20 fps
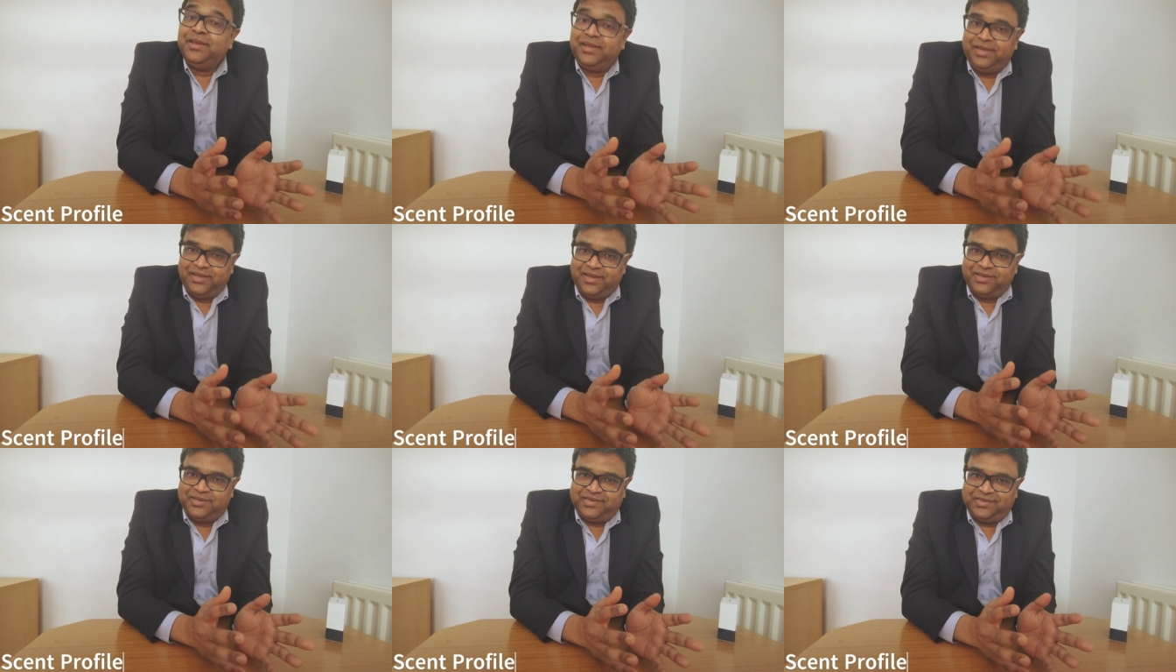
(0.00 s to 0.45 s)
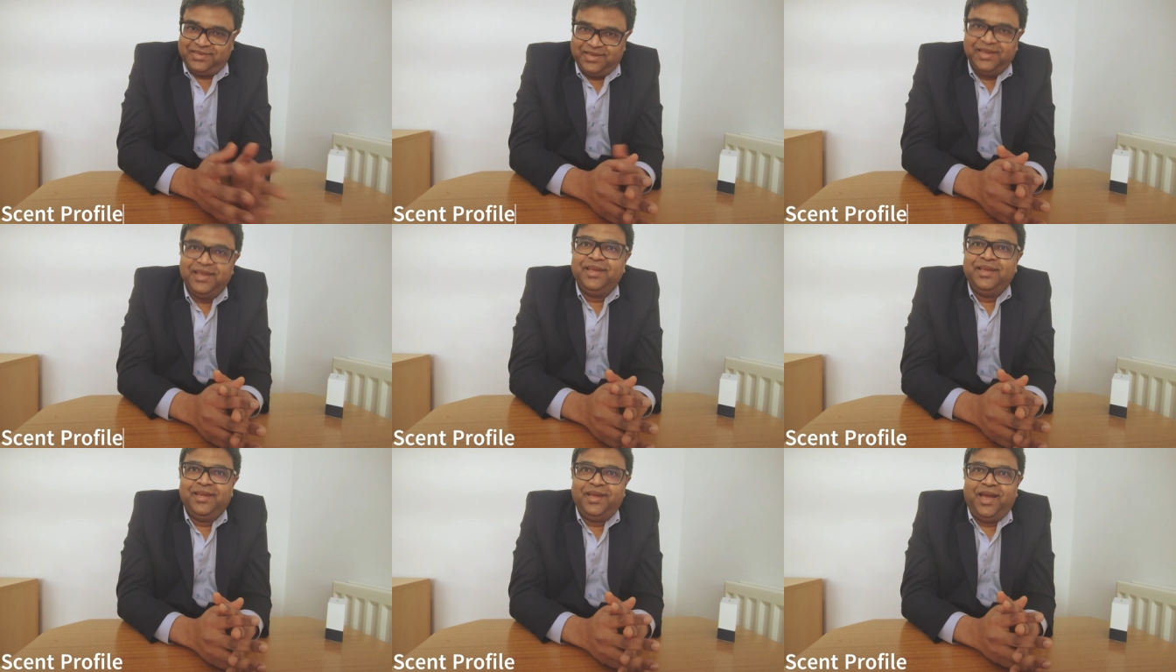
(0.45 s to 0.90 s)
Yes,
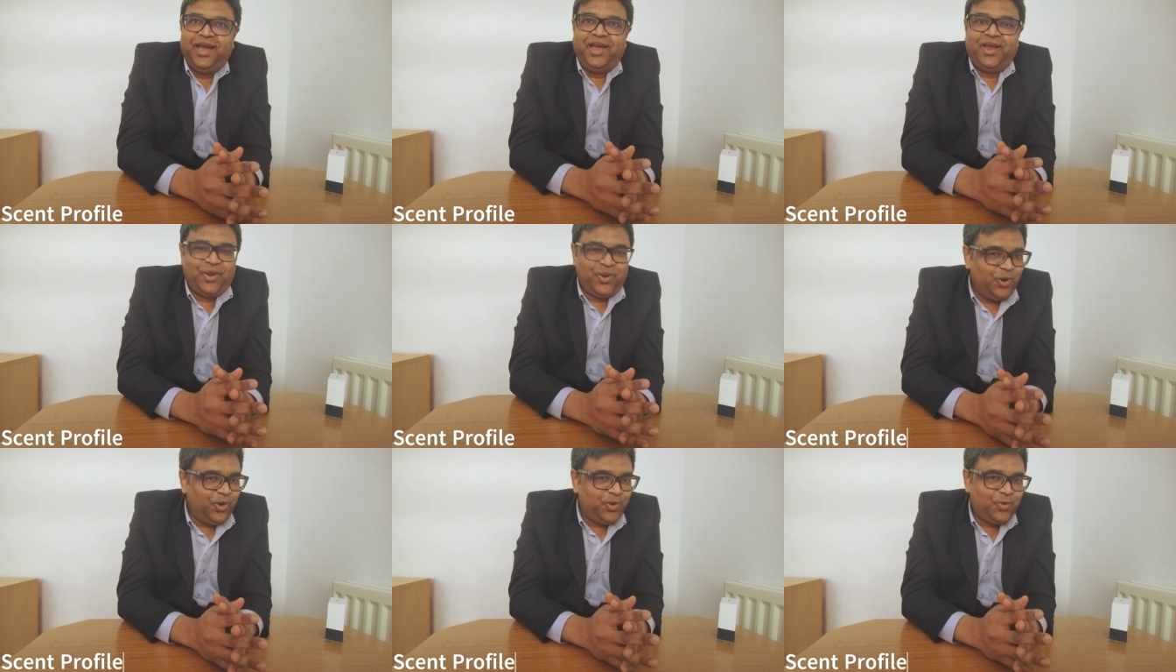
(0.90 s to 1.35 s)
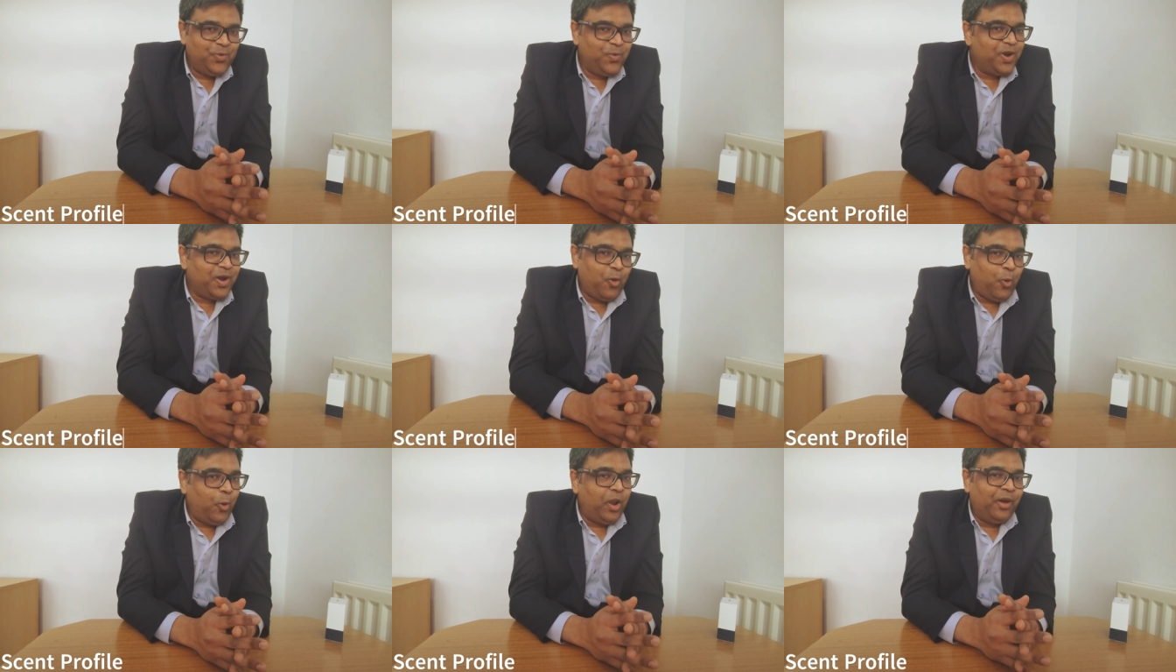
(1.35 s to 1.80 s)
I got
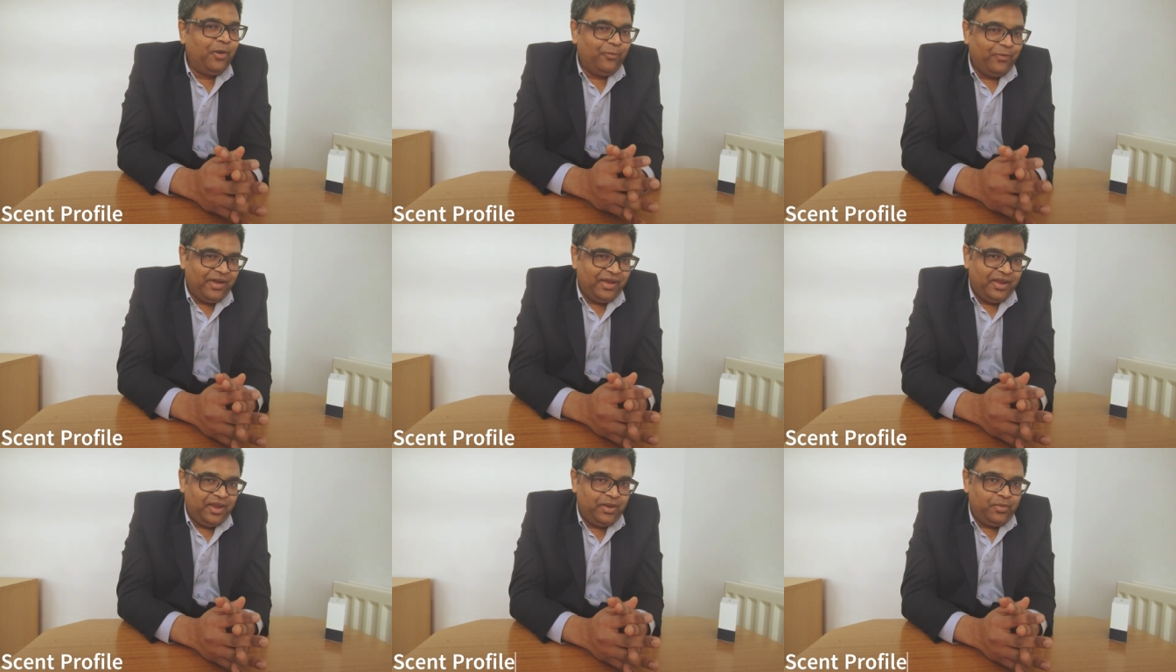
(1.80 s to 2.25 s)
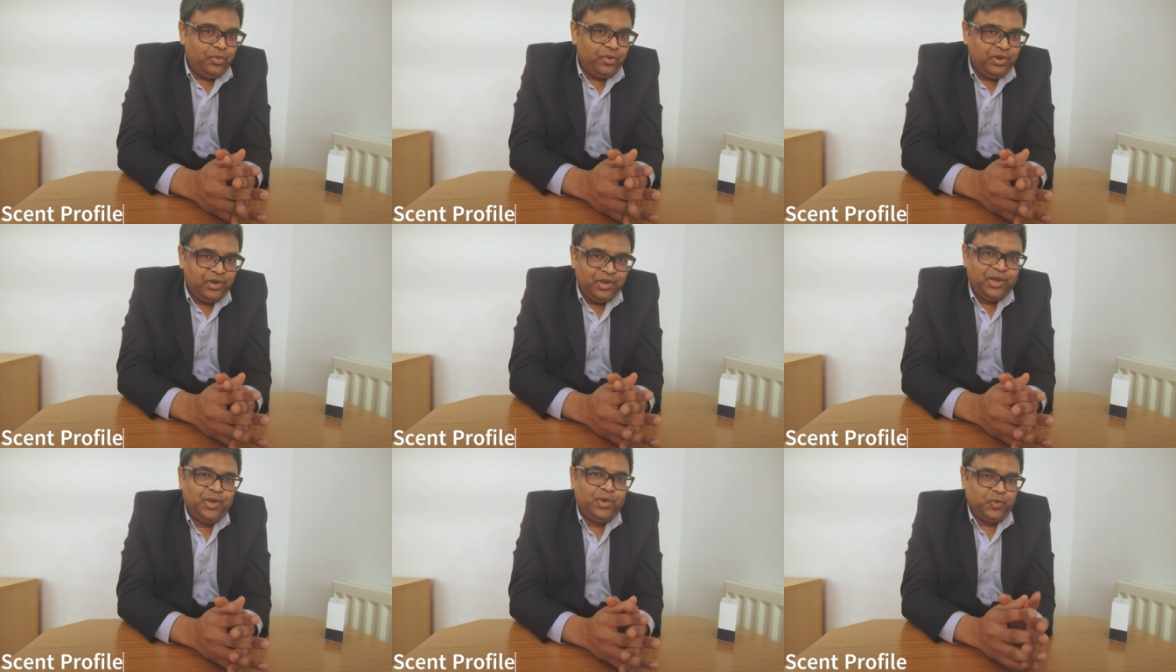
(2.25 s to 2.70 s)
Coca-Cola vibe,
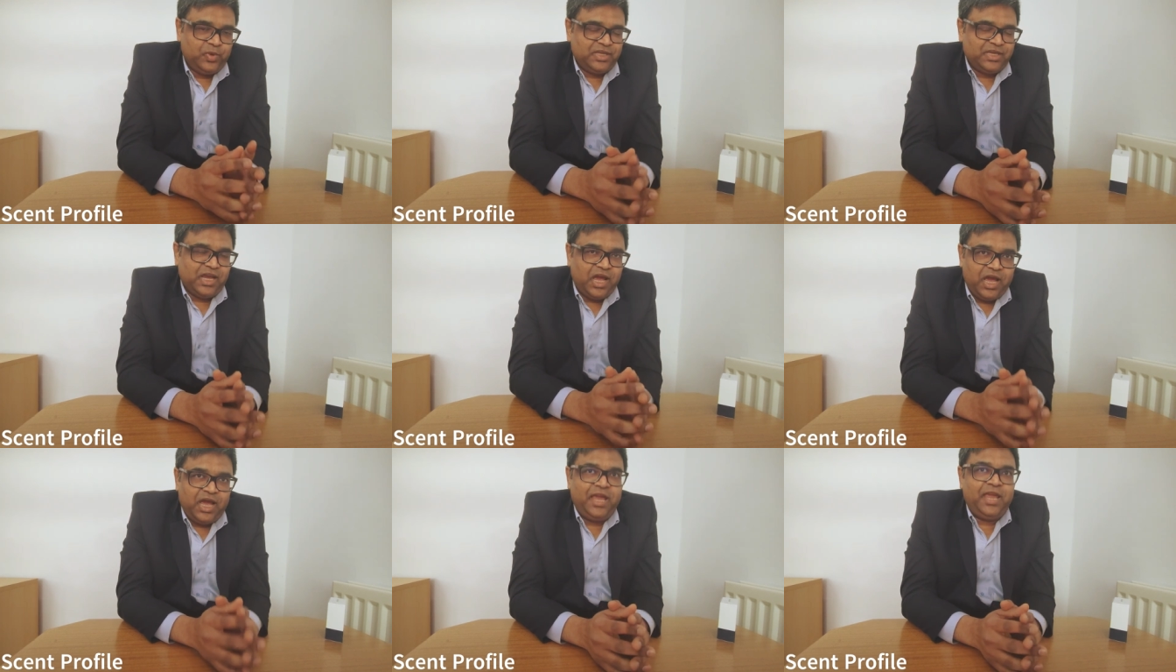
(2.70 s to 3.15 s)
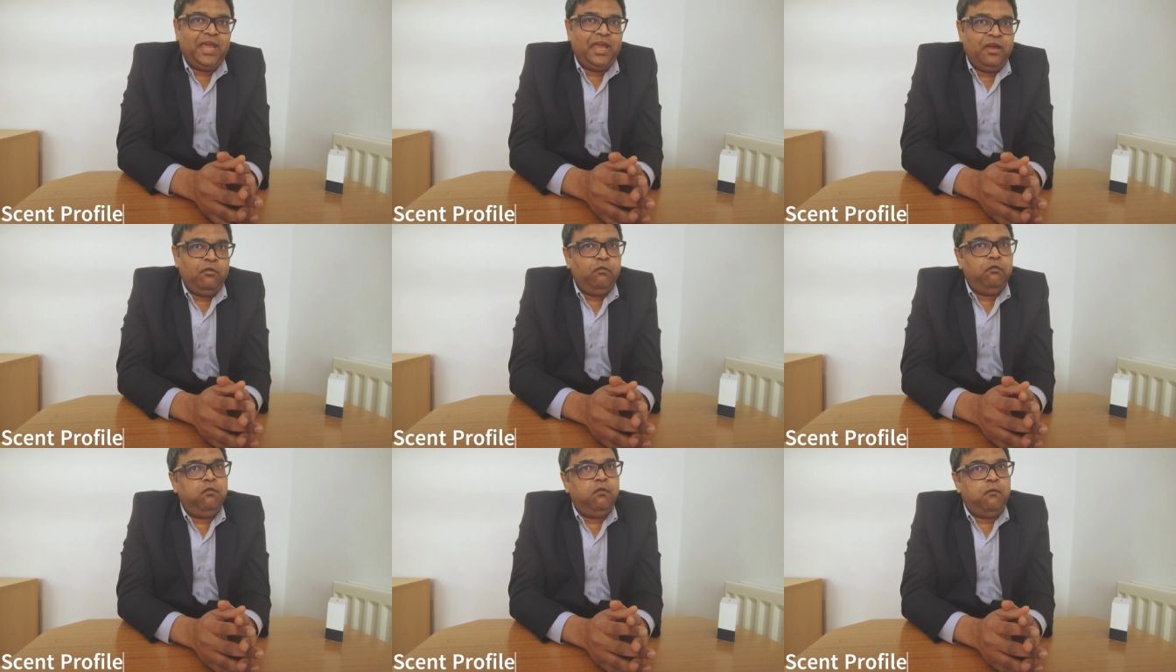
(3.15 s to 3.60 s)
which I
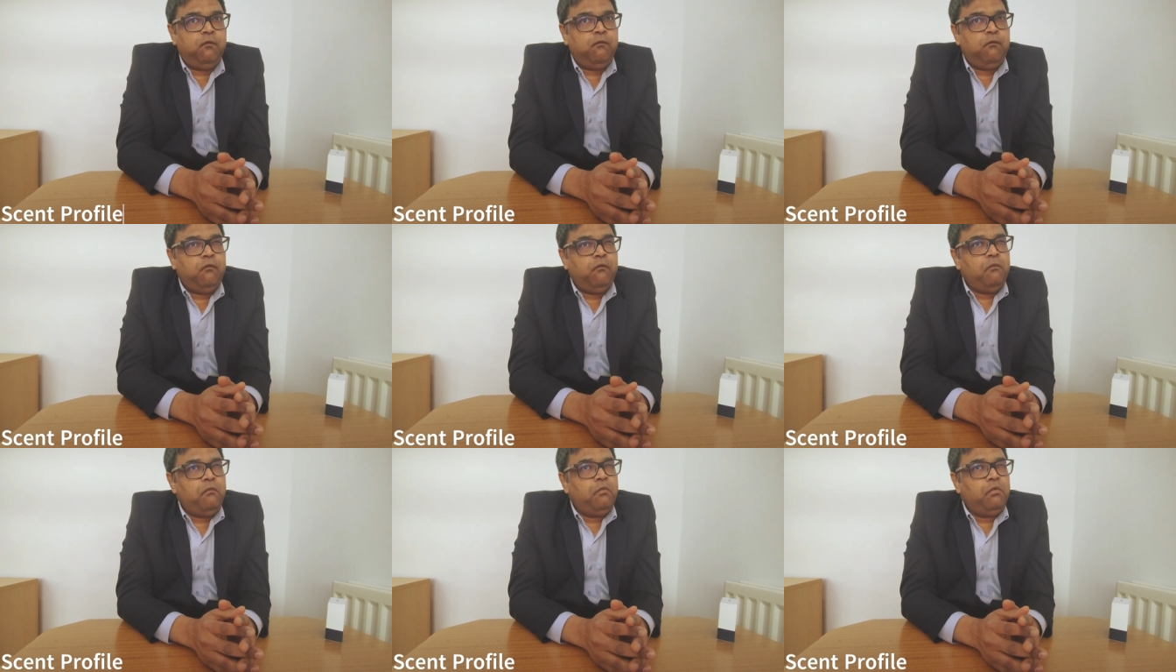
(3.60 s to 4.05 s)
have